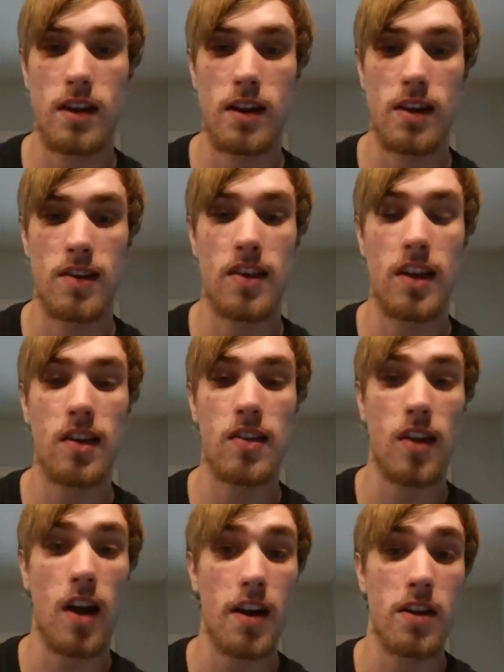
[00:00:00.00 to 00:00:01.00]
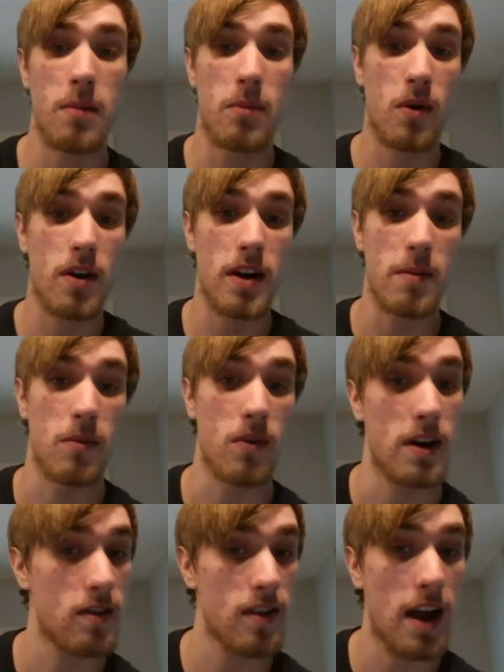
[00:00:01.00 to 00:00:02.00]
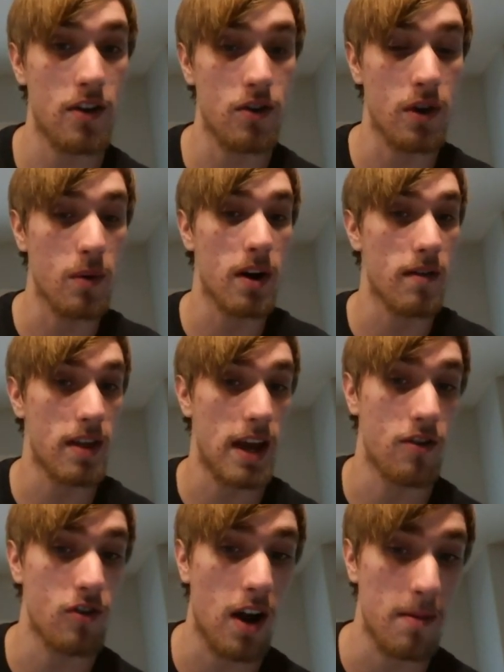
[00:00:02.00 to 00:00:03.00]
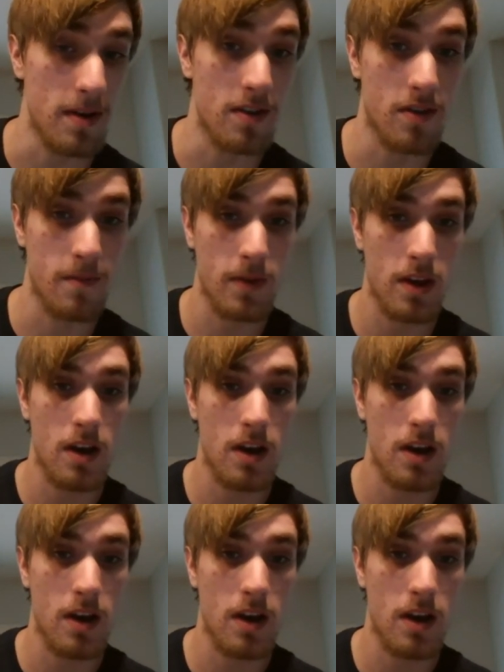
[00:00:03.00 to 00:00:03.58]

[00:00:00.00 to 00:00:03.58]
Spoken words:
Because since it's not on the board anymore, it's not doing whatever that job is.